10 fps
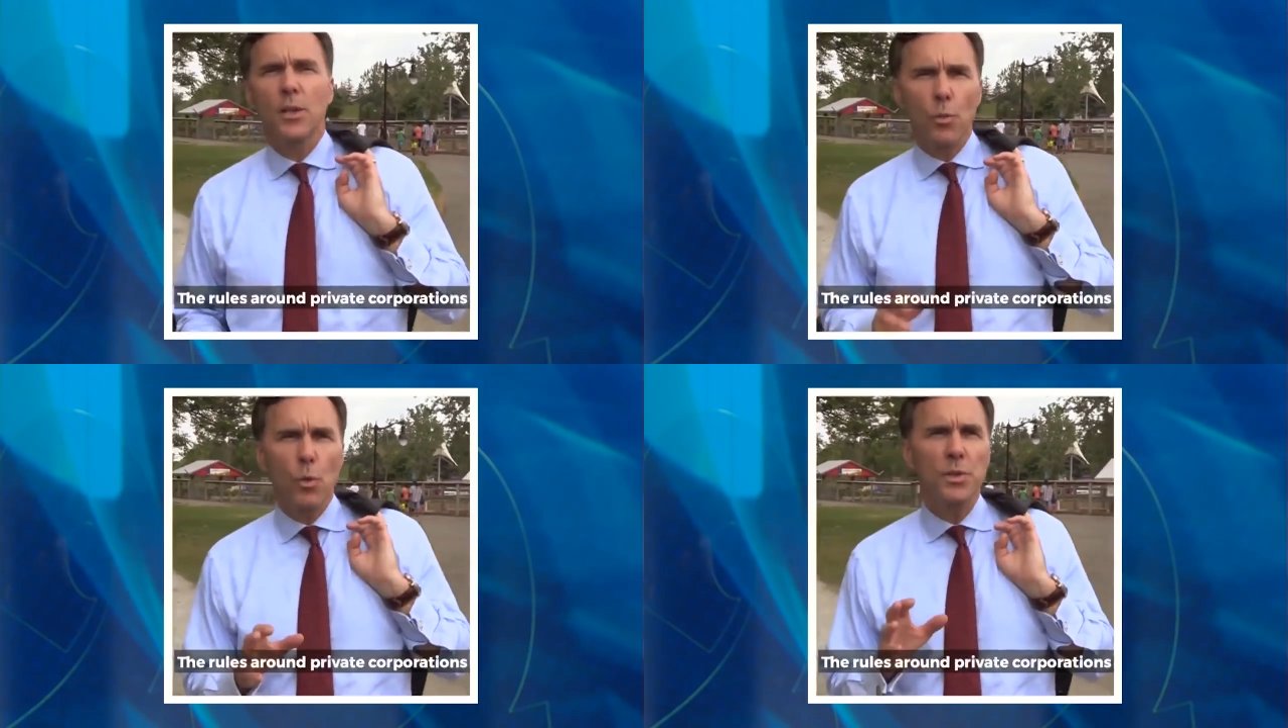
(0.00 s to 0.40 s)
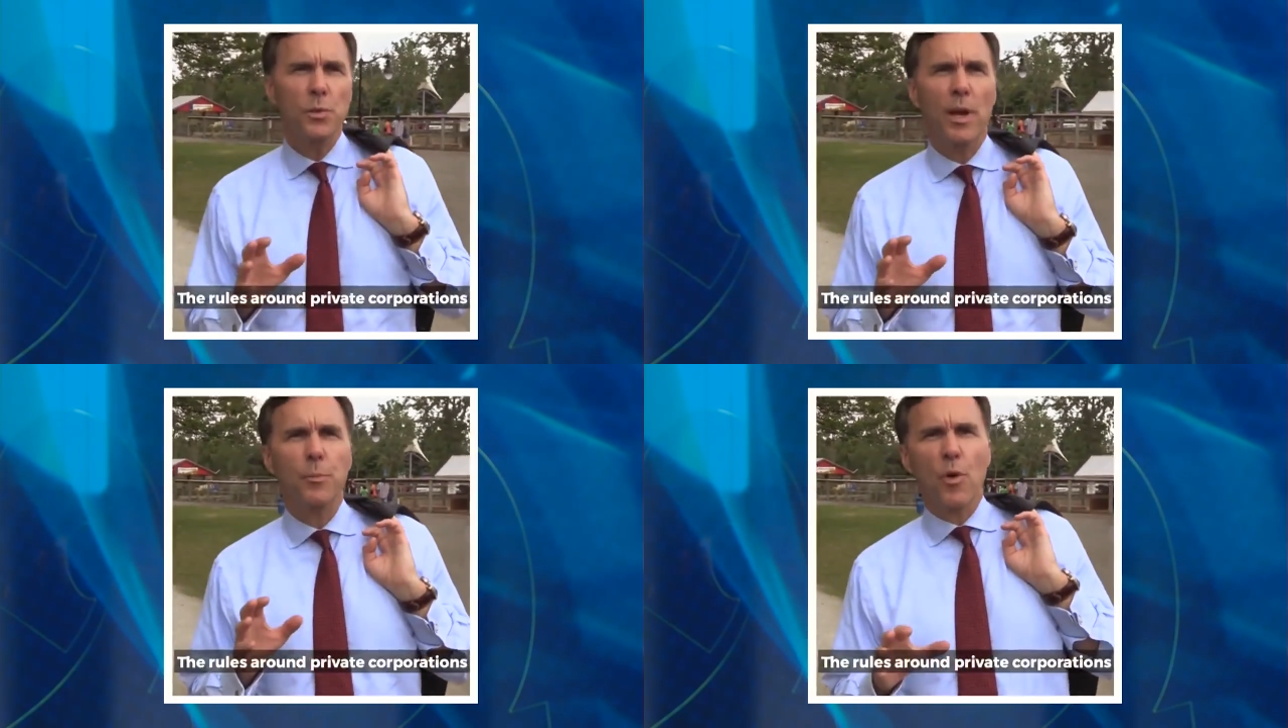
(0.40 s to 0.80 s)
The
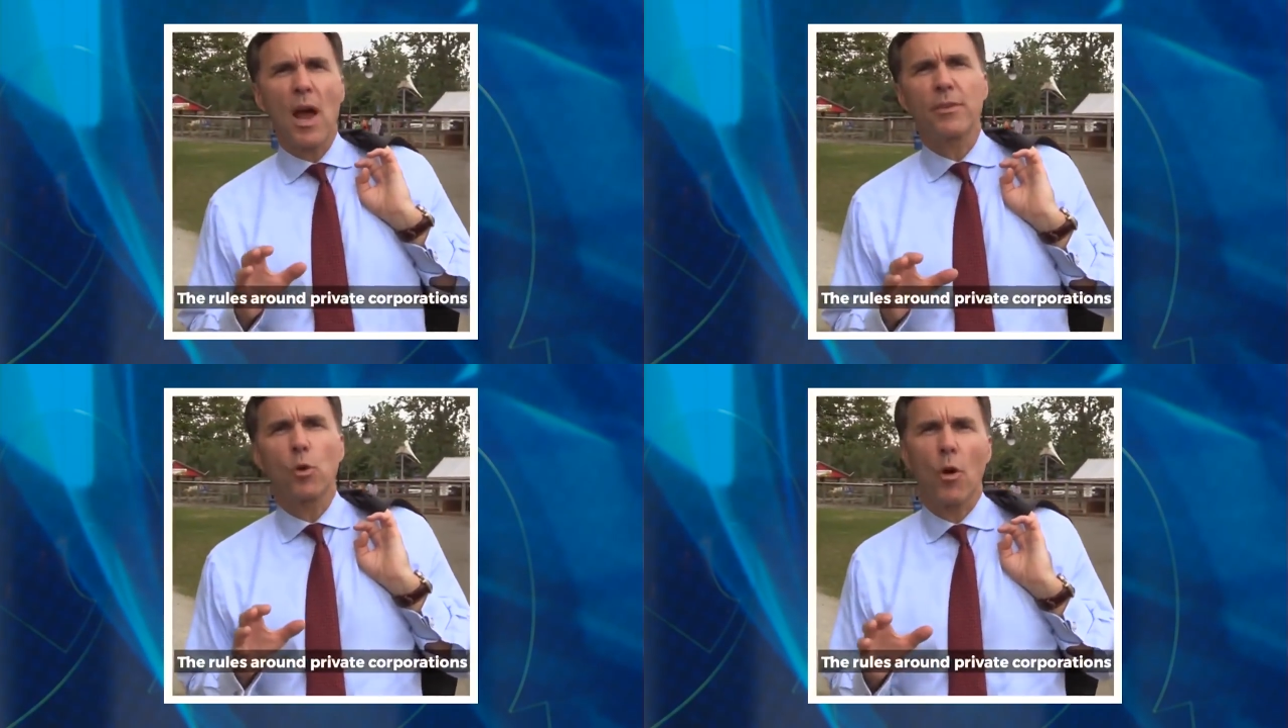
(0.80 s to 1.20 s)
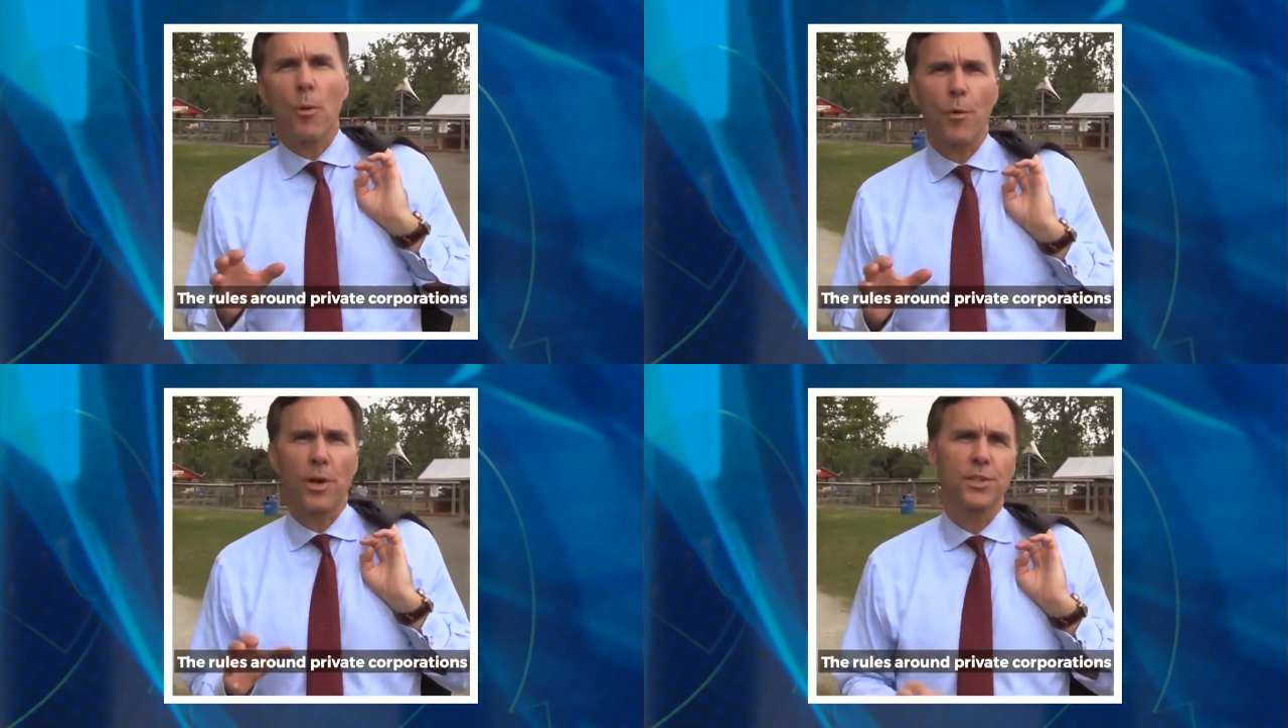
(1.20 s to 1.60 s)
rules around private
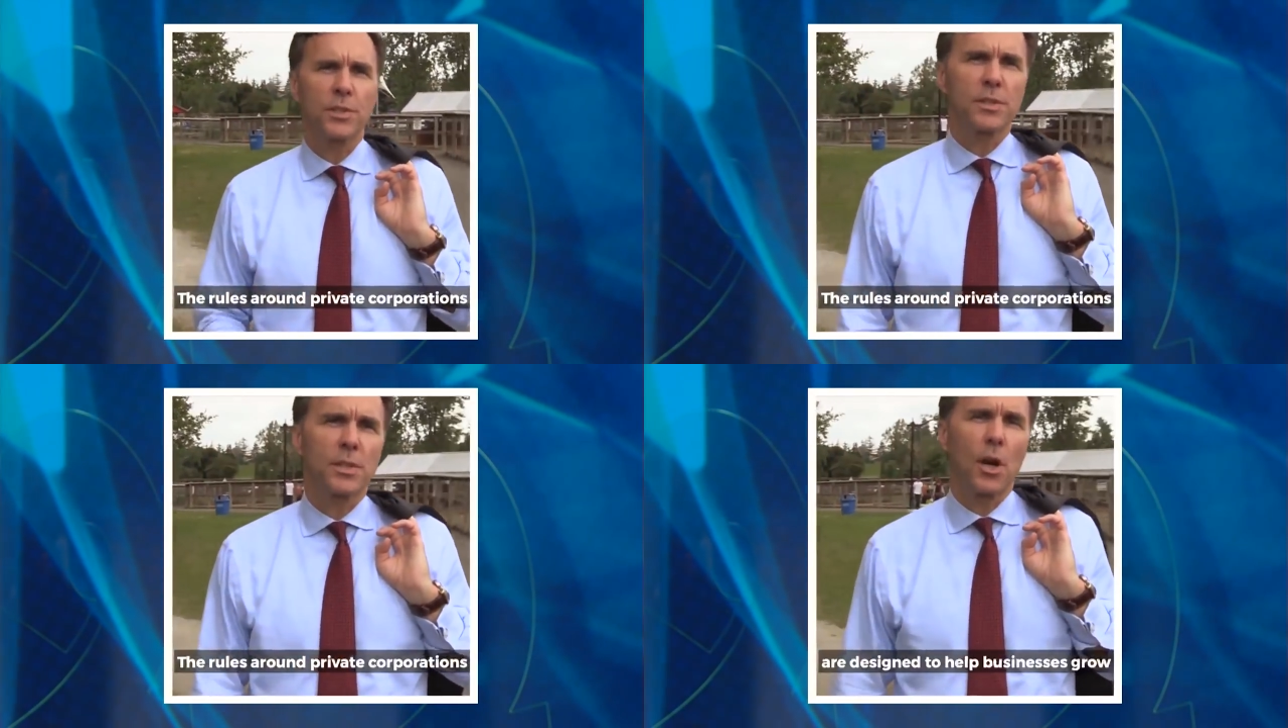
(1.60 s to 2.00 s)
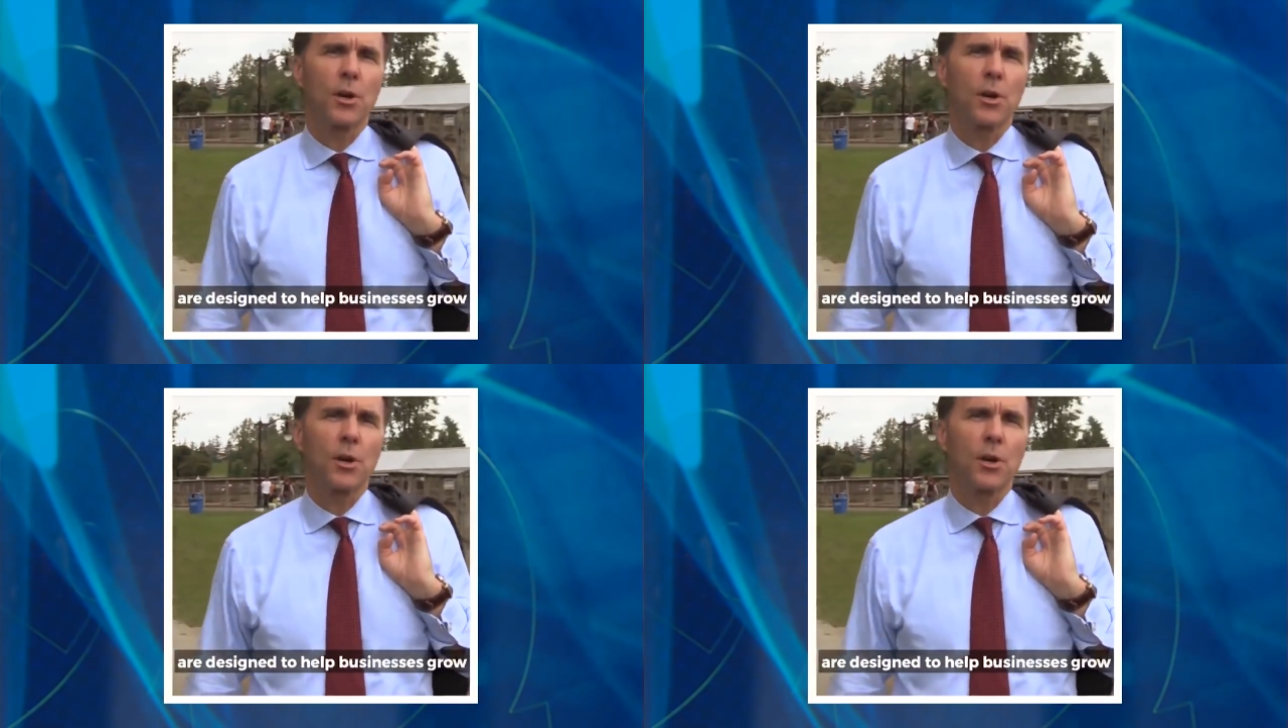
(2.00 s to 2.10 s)
corporations